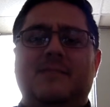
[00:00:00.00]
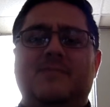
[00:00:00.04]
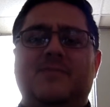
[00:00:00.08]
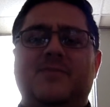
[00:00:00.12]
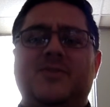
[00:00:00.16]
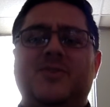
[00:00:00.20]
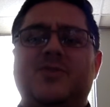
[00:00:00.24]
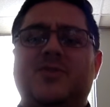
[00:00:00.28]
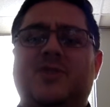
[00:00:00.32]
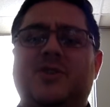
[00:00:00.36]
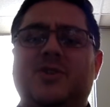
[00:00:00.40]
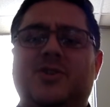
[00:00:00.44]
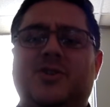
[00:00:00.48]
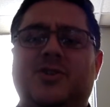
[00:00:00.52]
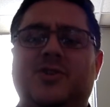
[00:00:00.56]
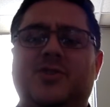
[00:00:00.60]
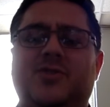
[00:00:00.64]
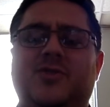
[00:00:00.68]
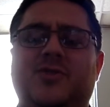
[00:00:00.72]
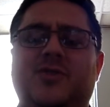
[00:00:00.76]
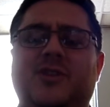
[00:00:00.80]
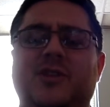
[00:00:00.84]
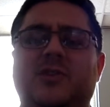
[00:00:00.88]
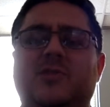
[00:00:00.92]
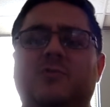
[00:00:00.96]
structure
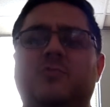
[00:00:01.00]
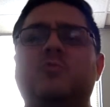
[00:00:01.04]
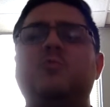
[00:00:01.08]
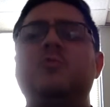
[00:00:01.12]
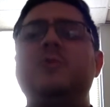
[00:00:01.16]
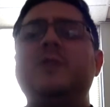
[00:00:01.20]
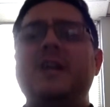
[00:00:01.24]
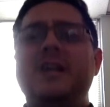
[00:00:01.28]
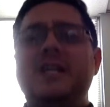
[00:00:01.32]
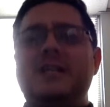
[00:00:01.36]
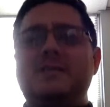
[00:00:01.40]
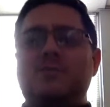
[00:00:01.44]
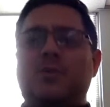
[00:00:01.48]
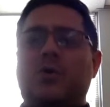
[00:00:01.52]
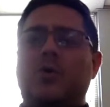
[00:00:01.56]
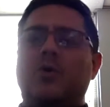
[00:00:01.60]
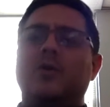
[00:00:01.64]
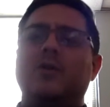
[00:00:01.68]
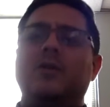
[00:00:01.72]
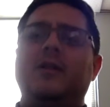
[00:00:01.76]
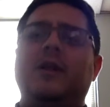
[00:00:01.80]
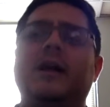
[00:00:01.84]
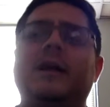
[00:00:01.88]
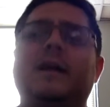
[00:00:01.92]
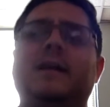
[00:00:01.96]
so that it reads more
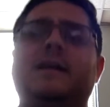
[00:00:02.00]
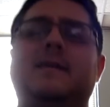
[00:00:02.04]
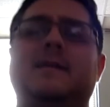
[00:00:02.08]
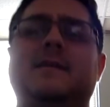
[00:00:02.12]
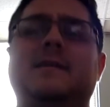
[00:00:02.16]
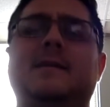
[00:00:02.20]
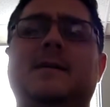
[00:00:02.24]
like